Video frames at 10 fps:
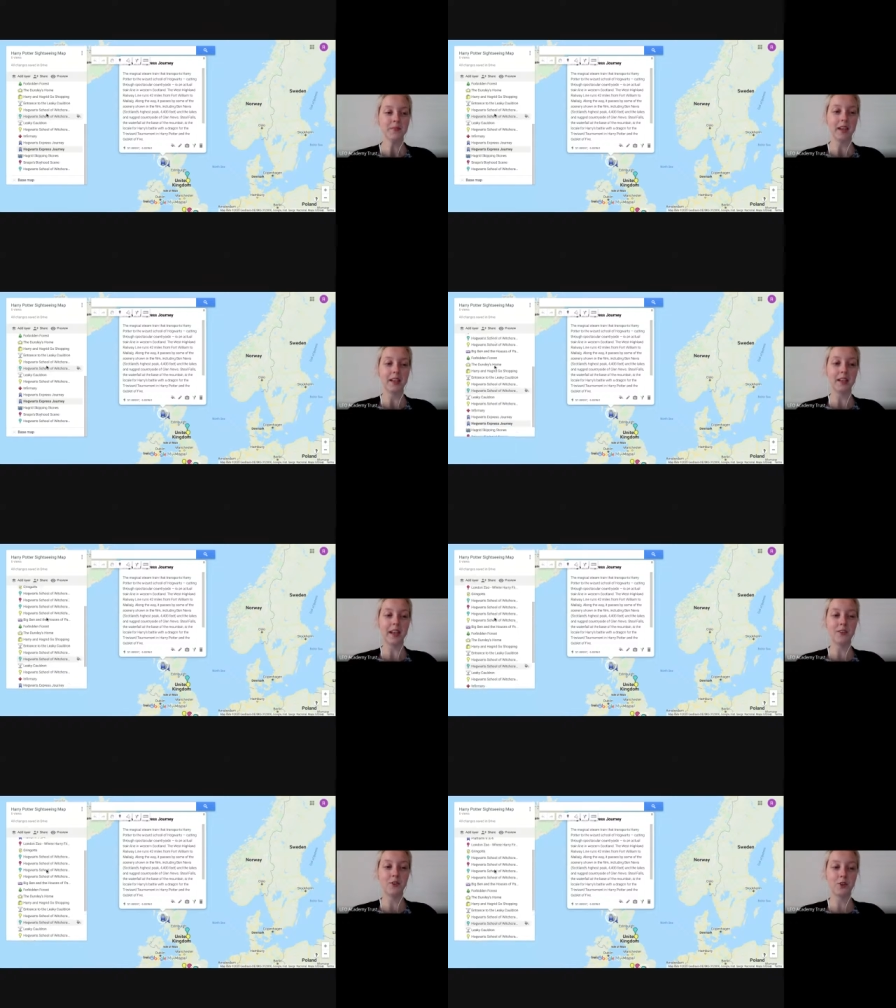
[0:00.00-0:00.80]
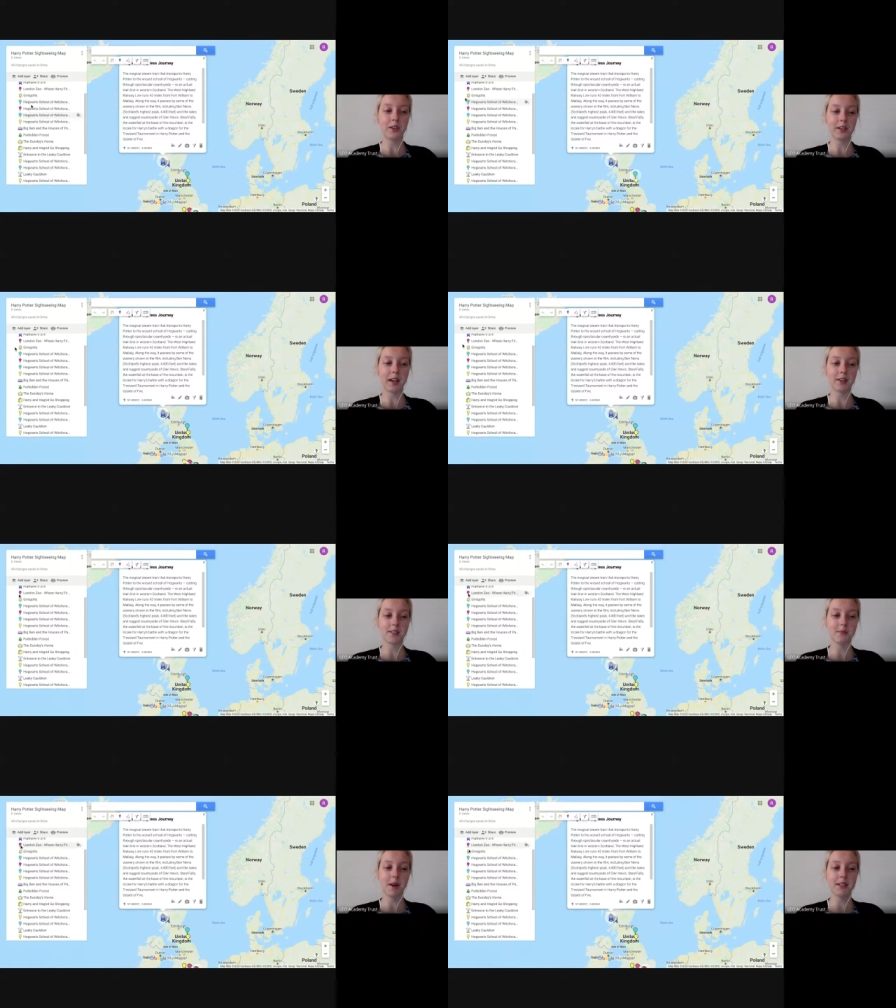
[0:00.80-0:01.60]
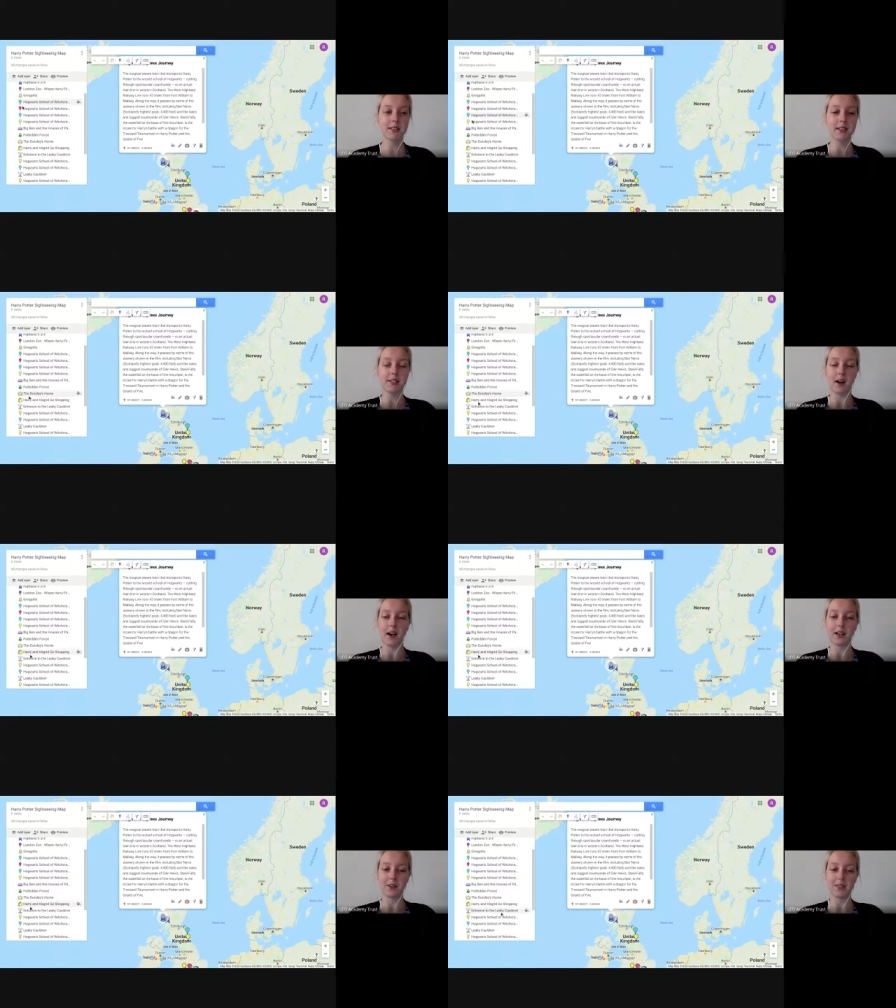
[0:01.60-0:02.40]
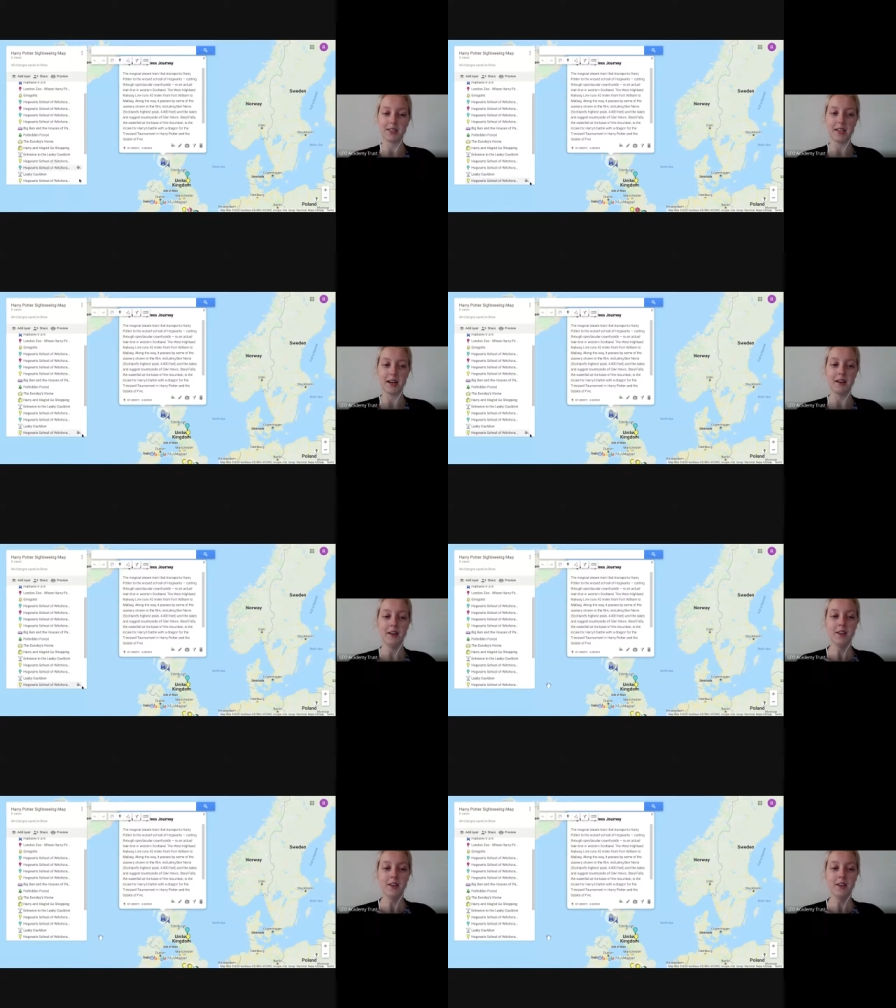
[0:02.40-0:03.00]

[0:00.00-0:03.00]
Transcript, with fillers: Again, you can customize these icons here.